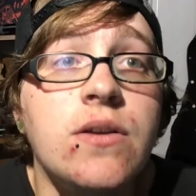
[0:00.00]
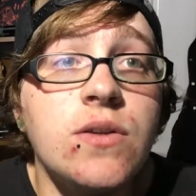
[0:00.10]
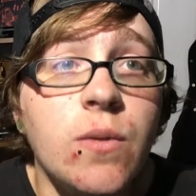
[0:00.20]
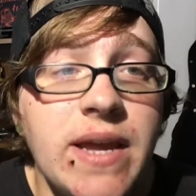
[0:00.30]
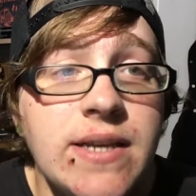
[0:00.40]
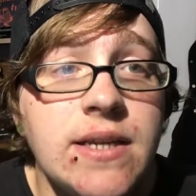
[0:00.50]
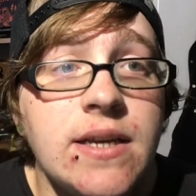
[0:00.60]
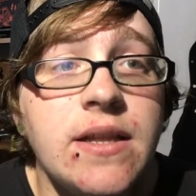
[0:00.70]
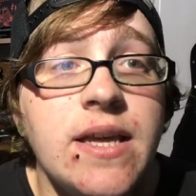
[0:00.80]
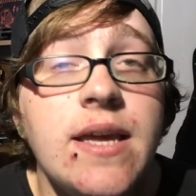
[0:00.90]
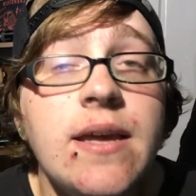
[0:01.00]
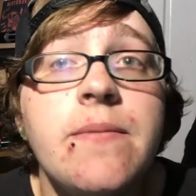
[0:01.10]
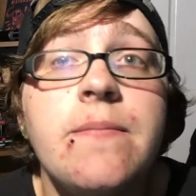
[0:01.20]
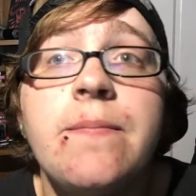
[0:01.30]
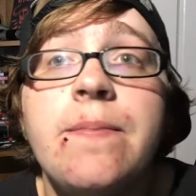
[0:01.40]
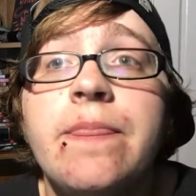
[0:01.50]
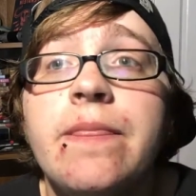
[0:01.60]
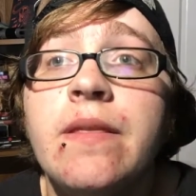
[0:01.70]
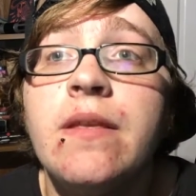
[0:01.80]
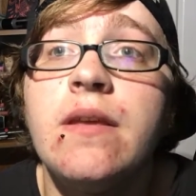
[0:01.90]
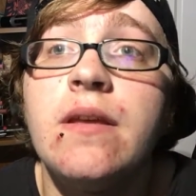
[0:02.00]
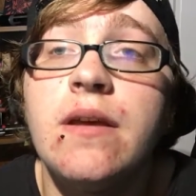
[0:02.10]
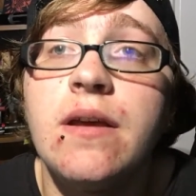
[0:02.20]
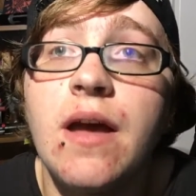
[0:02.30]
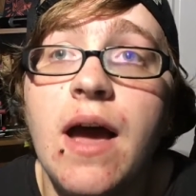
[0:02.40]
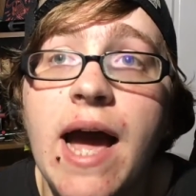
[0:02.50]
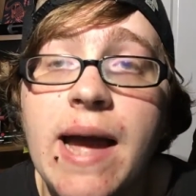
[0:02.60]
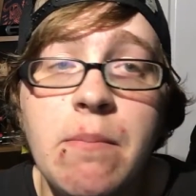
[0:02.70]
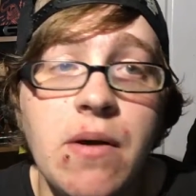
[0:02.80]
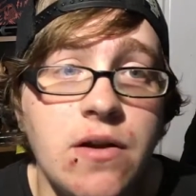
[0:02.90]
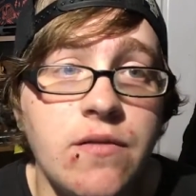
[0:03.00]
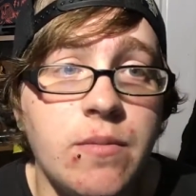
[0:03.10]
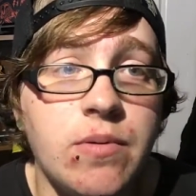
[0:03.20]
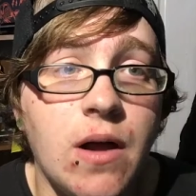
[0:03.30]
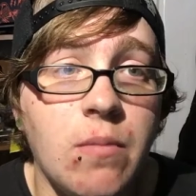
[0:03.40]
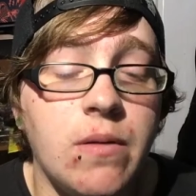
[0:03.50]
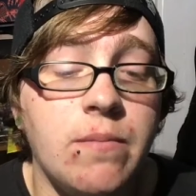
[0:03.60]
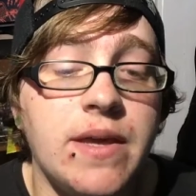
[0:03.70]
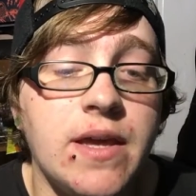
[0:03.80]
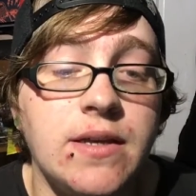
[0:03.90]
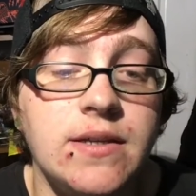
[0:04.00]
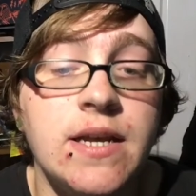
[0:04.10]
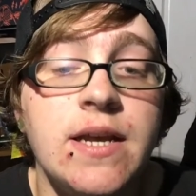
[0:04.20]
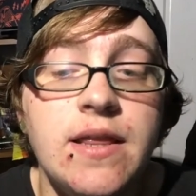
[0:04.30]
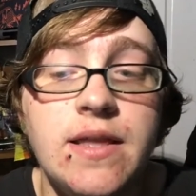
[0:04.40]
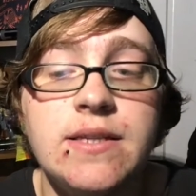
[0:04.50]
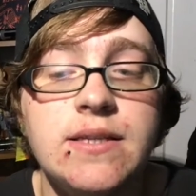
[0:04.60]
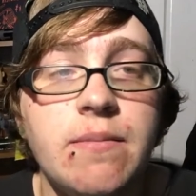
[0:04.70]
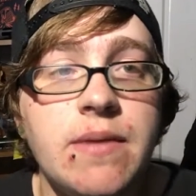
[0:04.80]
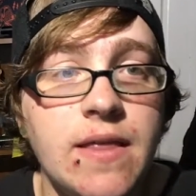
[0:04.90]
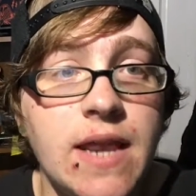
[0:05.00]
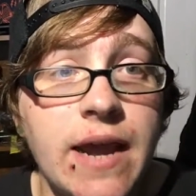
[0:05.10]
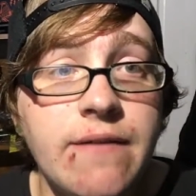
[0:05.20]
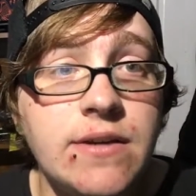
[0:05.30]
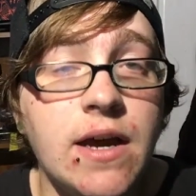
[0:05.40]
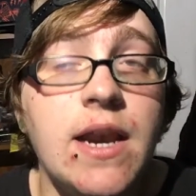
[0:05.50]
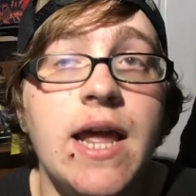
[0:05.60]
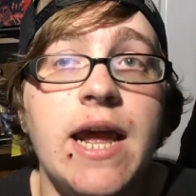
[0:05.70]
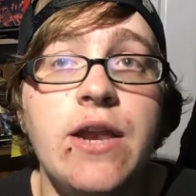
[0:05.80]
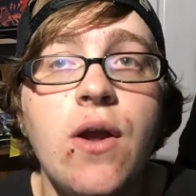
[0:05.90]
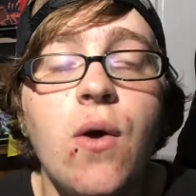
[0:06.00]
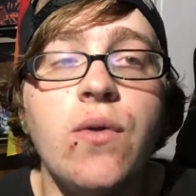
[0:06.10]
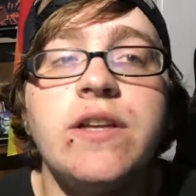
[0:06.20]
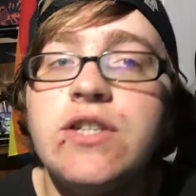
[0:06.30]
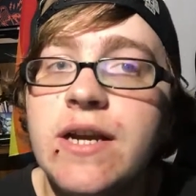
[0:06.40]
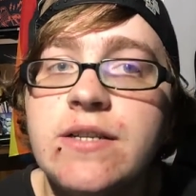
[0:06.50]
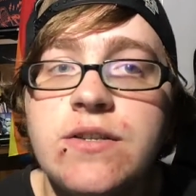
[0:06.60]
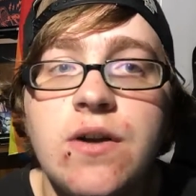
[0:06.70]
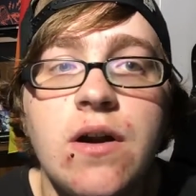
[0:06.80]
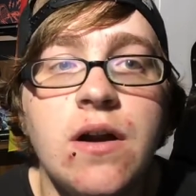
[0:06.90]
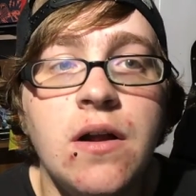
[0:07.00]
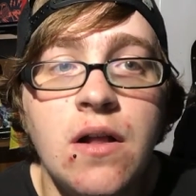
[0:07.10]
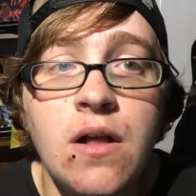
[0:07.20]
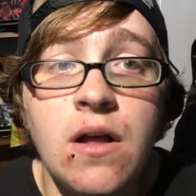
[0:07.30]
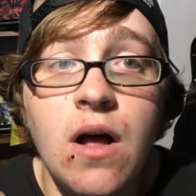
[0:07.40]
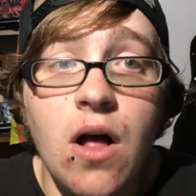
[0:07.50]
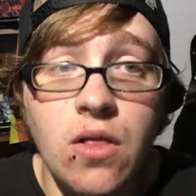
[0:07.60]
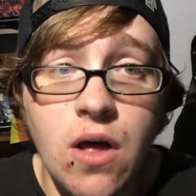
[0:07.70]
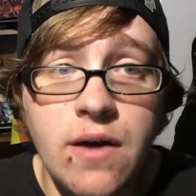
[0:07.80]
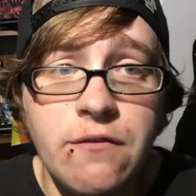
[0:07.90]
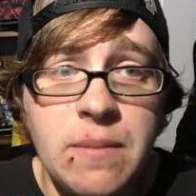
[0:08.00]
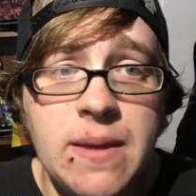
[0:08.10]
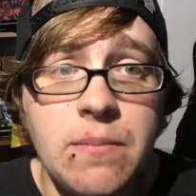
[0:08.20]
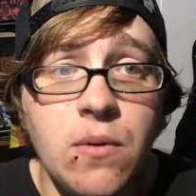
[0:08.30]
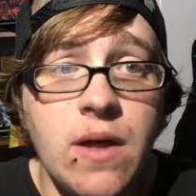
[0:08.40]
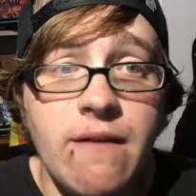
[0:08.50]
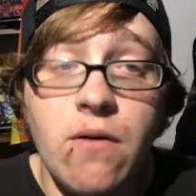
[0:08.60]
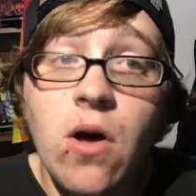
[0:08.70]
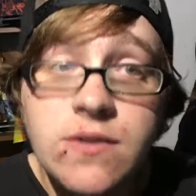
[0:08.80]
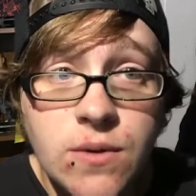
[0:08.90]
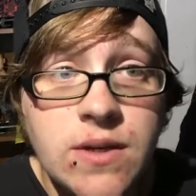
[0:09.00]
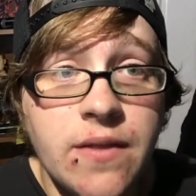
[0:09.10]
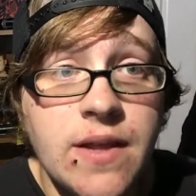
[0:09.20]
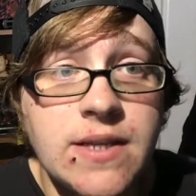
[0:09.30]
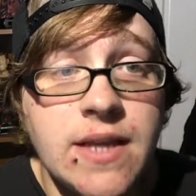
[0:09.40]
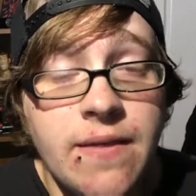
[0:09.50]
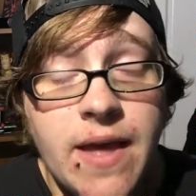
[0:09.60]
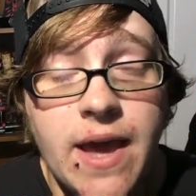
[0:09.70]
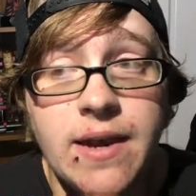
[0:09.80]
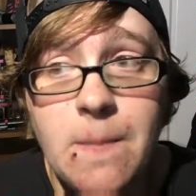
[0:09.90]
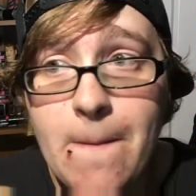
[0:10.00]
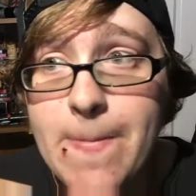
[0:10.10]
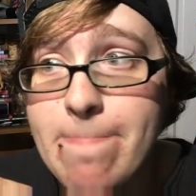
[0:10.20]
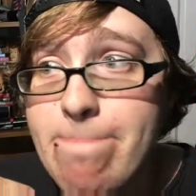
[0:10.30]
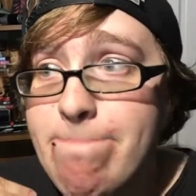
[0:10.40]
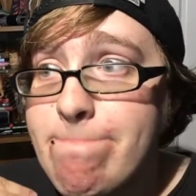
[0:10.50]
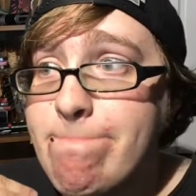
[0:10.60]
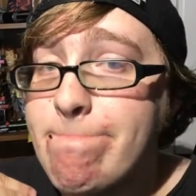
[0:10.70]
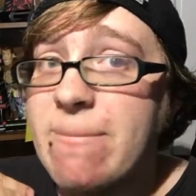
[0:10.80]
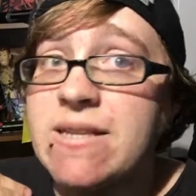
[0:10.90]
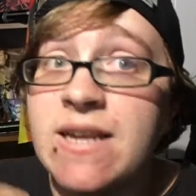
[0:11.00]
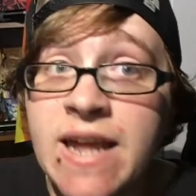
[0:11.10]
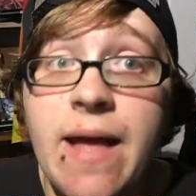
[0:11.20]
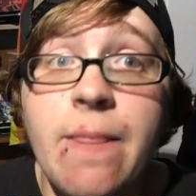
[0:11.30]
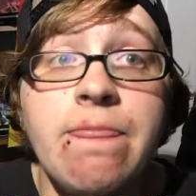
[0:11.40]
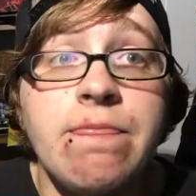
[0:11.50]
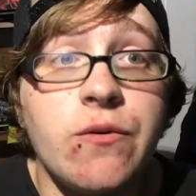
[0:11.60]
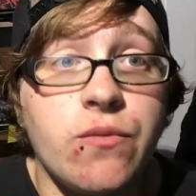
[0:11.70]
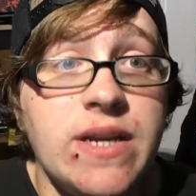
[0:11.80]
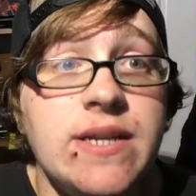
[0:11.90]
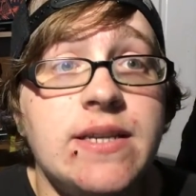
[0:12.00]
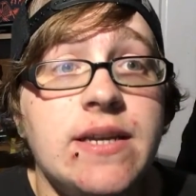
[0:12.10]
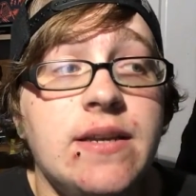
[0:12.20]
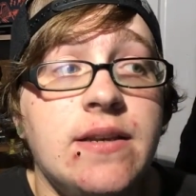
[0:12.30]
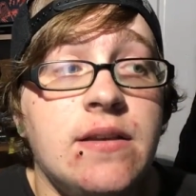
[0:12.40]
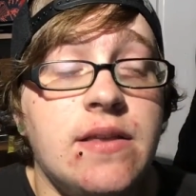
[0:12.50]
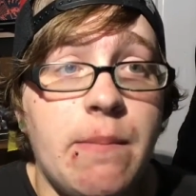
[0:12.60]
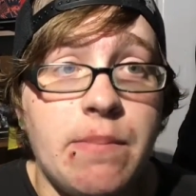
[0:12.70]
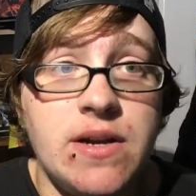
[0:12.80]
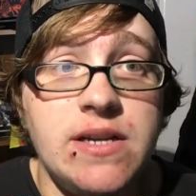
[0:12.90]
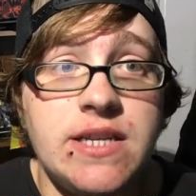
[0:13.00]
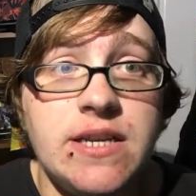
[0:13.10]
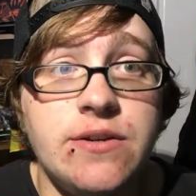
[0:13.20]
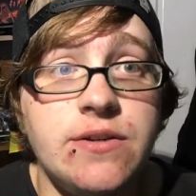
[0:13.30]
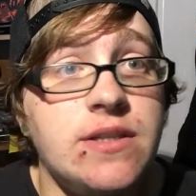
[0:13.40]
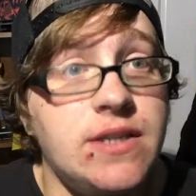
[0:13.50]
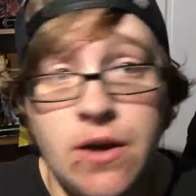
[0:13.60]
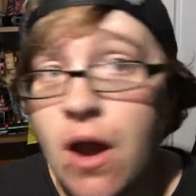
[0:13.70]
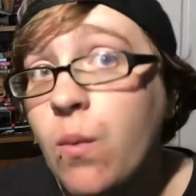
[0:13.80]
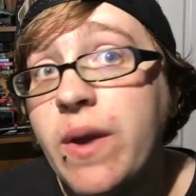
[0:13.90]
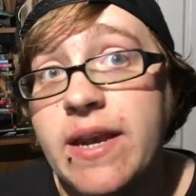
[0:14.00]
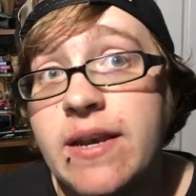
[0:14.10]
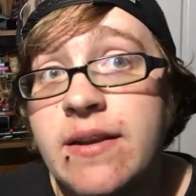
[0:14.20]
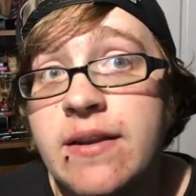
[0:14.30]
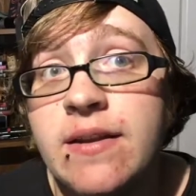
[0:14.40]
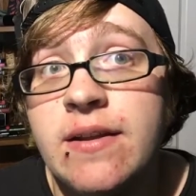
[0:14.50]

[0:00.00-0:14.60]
So basically, I'm part of the problem because this is something that I've done, and I know that chances are a lot of people have also done this, and that is again the reason that Bernie Sanders did not win.